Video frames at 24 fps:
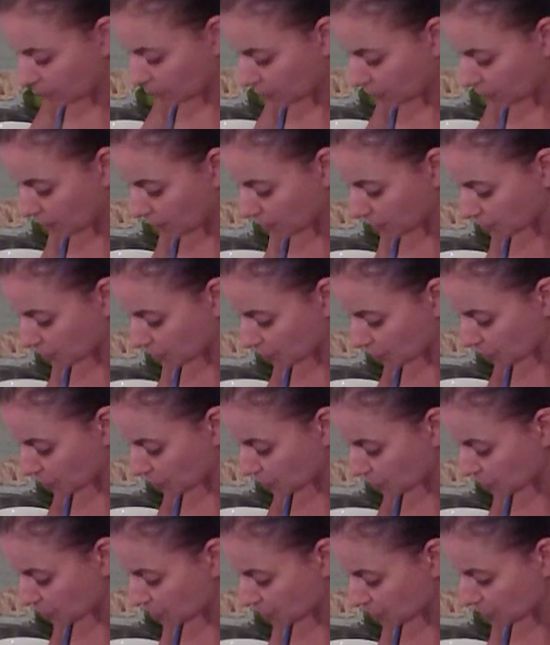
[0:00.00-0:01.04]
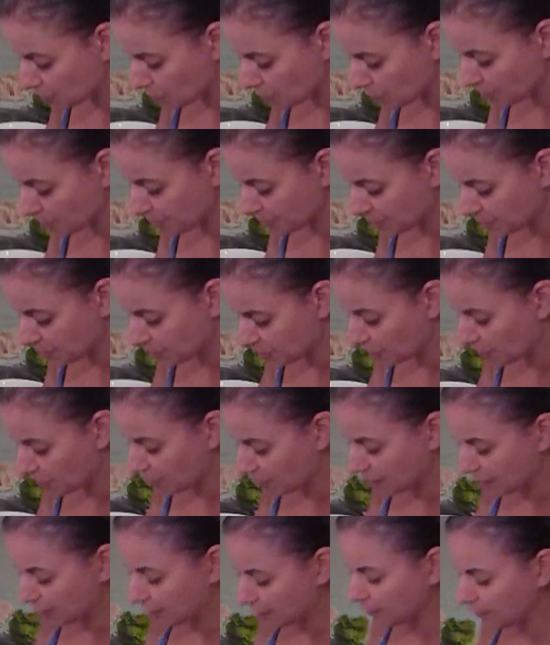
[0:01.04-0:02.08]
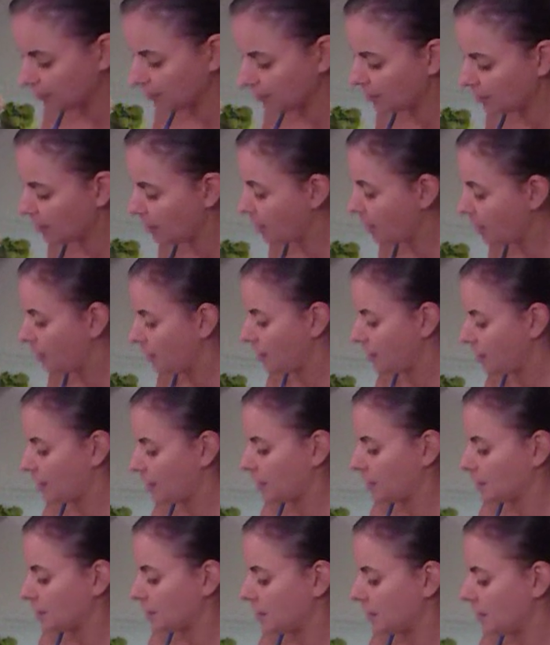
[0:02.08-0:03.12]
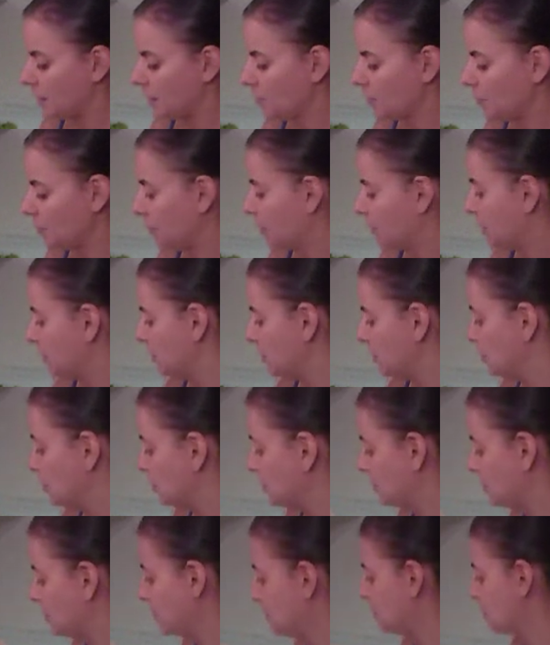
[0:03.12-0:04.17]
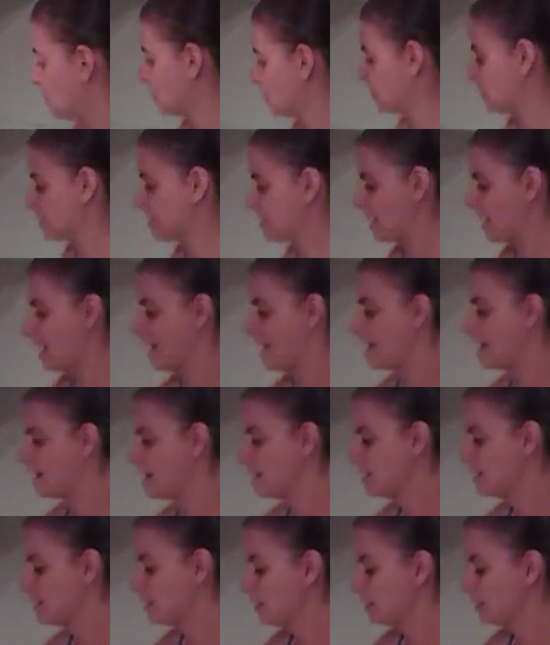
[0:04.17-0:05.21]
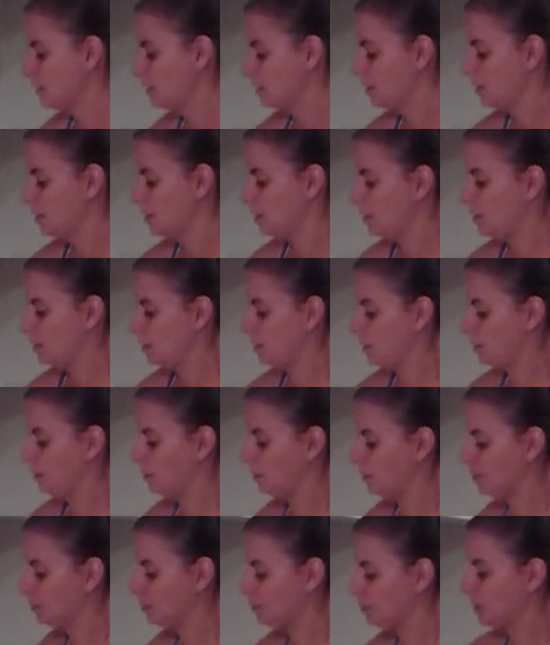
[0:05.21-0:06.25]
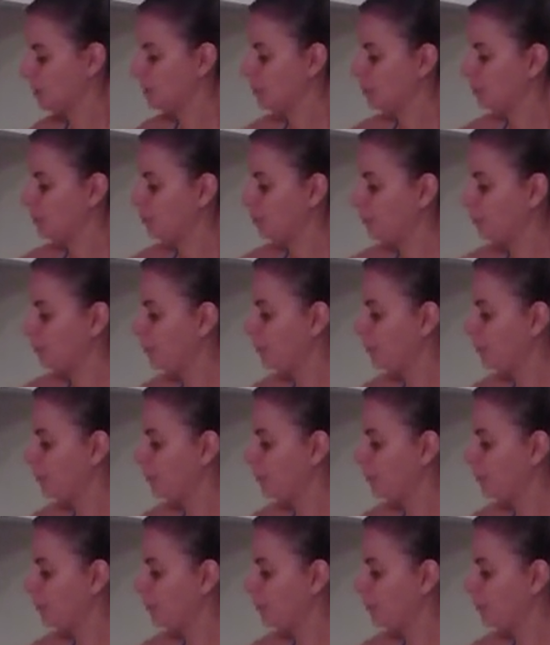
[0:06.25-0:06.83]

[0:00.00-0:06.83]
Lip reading: Okay, so the sauce has gone in, and now what we're going to do is just add a little bit of